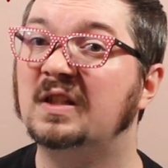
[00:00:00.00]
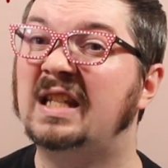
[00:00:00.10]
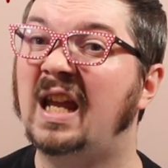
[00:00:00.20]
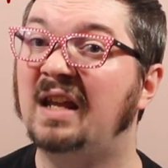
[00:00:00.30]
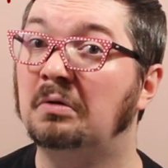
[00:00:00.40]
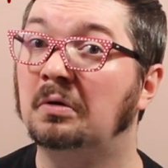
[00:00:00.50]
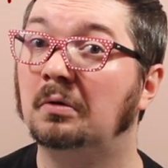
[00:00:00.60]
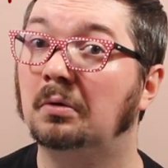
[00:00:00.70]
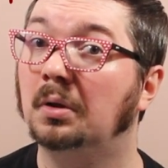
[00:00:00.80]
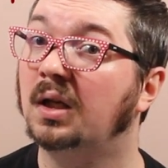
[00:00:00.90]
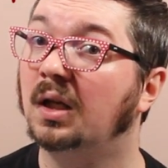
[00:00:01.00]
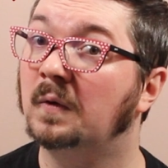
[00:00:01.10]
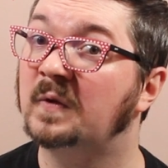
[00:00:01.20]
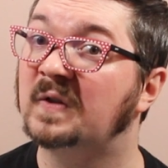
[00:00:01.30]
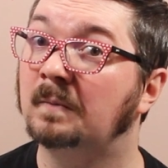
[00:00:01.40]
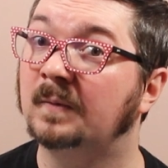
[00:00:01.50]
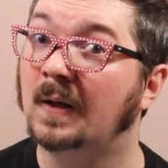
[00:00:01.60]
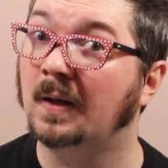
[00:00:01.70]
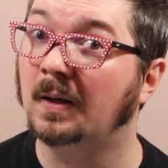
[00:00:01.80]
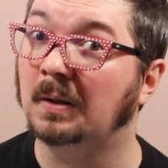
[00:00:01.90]
Dedicate some
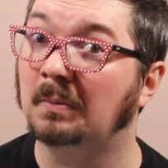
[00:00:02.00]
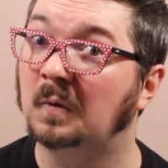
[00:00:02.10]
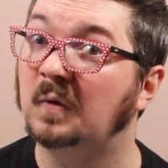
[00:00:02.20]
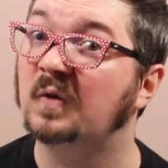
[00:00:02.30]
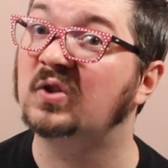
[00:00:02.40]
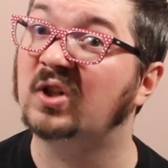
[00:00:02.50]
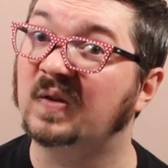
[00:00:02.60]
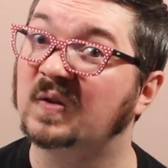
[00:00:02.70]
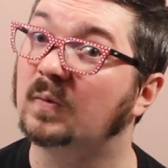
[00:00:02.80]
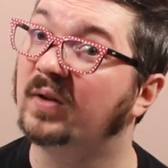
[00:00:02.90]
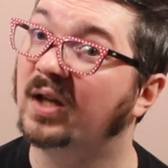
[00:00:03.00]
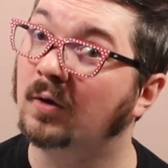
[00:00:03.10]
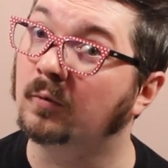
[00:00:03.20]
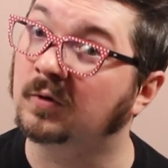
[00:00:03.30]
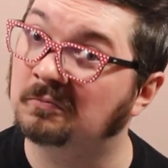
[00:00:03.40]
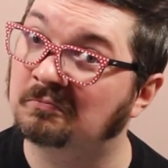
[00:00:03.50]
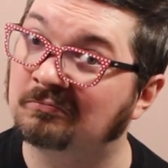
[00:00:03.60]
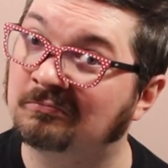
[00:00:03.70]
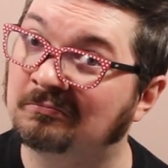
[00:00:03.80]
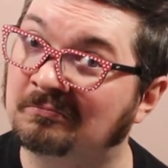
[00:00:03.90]
time to check this one out.
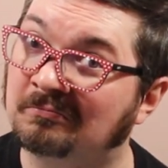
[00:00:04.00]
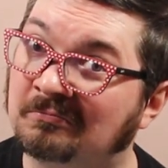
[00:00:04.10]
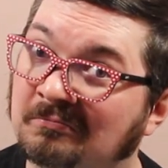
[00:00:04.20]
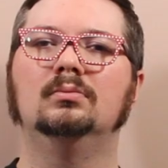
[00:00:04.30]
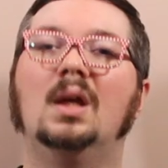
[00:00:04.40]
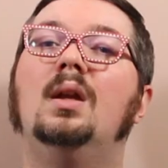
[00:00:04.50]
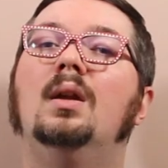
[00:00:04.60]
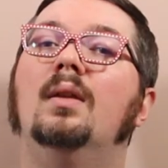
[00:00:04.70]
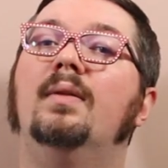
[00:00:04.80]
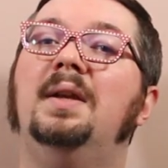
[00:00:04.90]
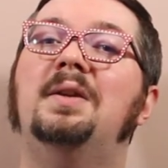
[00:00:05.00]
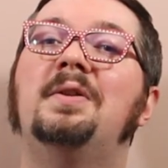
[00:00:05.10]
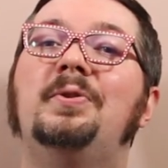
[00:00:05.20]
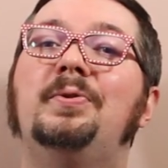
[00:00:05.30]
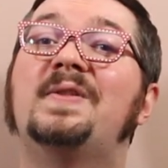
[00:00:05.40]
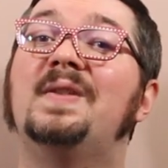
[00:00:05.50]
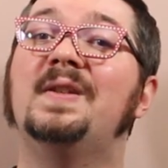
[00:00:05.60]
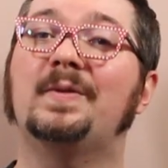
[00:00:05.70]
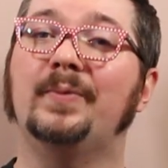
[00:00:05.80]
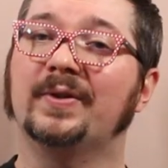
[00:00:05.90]
That concludes
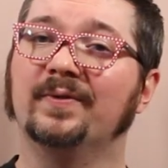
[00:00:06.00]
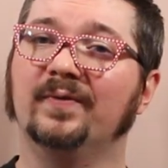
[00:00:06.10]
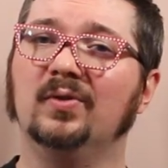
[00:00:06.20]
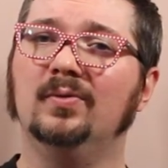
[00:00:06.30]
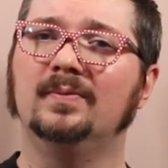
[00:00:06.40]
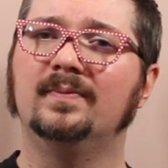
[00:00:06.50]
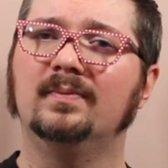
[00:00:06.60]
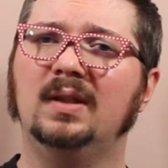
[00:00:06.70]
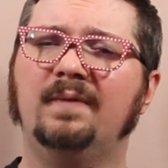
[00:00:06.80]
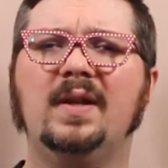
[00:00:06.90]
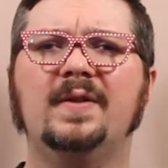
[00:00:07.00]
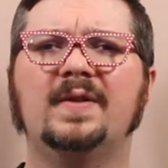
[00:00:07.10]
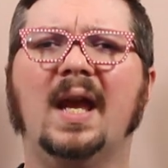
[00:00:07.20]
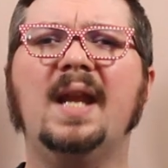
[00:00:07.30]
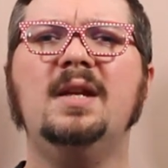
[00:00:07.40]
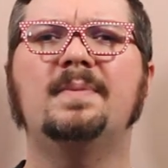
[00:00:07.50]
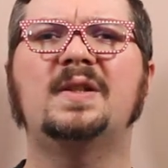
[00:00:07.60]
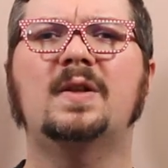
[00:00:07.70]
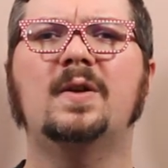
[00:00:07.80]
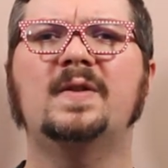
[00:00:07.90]
this week's review. If there's any
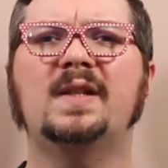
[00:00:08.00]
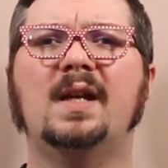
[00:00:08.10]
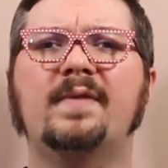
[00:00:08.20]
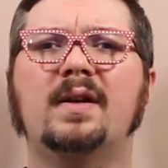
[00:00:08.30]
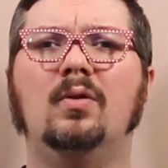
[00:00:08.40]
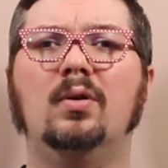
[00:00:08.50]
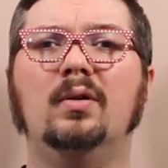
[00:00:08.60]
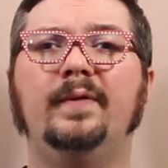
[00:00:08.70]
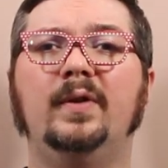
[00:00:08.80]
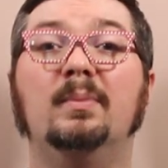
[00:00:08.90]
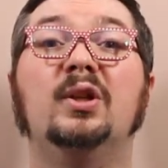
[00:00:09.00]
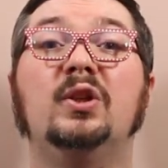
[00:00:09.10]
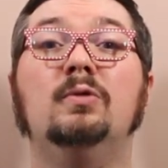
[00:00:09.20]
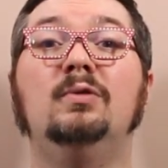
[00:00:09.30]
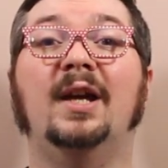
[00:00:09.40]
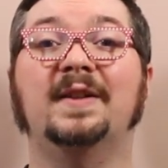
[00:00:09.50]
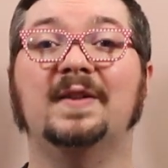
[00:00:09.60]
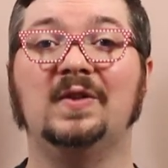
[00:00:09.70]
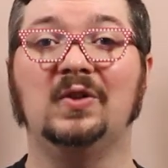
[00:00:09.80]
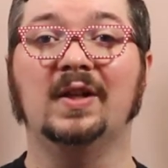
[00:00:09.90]
obscure sci-fi or horror film you'd like to
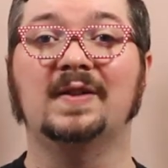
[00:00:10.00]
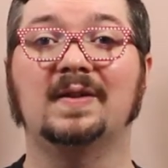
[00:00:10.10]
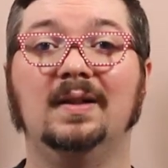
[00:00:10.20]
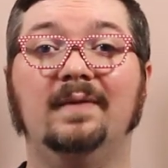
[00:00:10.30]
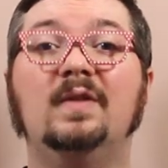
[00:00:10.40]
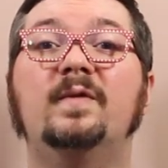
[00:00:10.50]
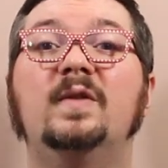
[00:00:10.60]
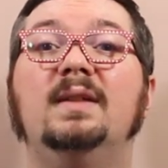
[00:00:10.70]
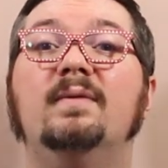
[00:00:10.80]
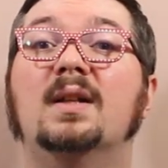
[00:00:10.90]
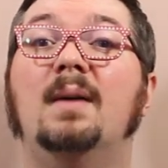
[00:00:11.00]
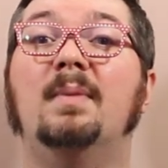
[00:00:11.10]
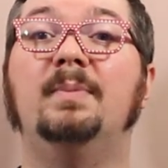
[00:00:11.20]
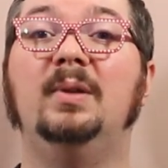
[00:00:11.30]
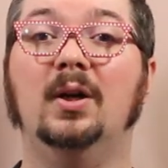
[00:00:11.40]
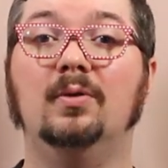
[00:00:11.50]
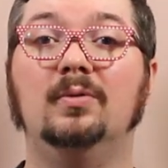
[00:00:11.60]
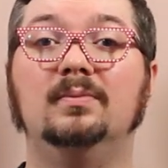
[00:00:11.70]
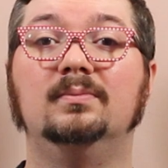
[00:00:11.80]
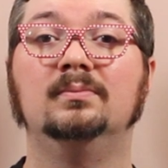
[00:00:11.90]
suggest, feel free to leave a comment below.
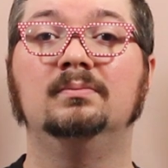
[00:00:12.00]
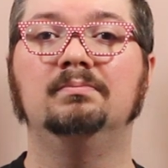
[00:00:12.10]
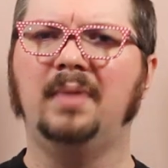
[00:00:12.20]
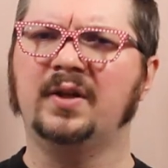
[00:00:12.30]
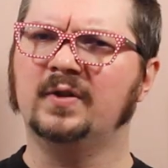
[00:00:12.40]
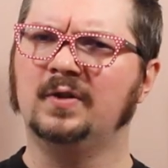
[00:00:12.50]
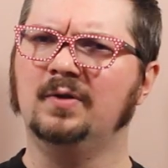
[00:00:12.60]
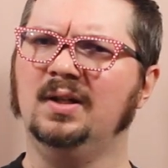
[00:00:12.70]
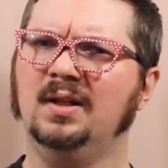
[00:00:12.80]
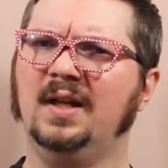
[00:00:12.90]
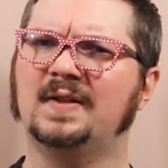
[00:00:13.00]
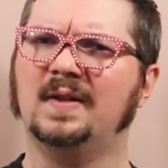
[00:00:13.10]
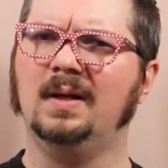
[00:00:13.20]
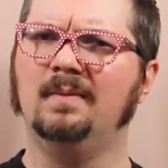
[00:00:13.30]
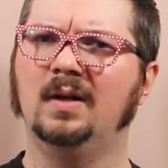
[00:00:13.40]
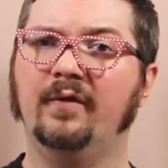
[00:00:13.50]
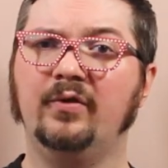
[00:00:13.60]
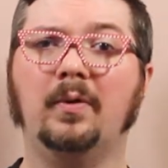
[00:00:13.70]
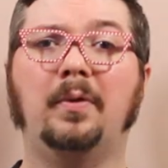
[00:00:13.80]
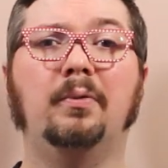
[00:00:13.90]
Make sure to tune in next time for
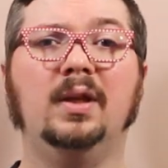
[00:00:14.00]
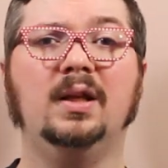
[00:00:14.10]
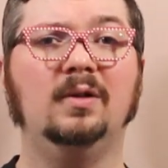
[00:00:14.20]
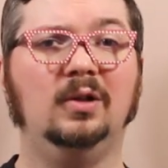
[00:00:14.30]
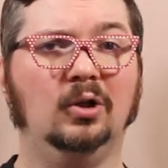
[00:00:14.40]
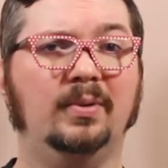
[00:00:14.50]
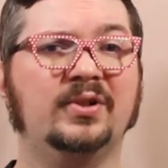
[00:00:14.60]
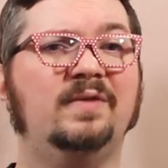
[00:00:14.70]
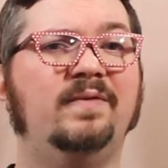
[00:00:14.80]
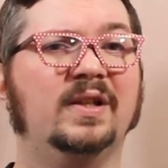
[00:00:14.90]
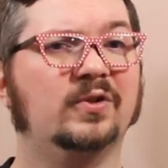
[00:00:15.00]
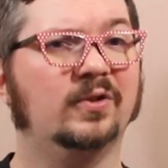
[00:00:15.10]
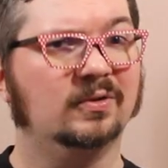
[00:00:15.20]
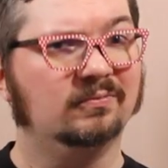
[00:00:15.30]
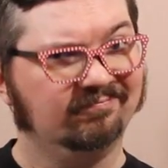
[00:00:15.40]
another thrilling low-budget adventure.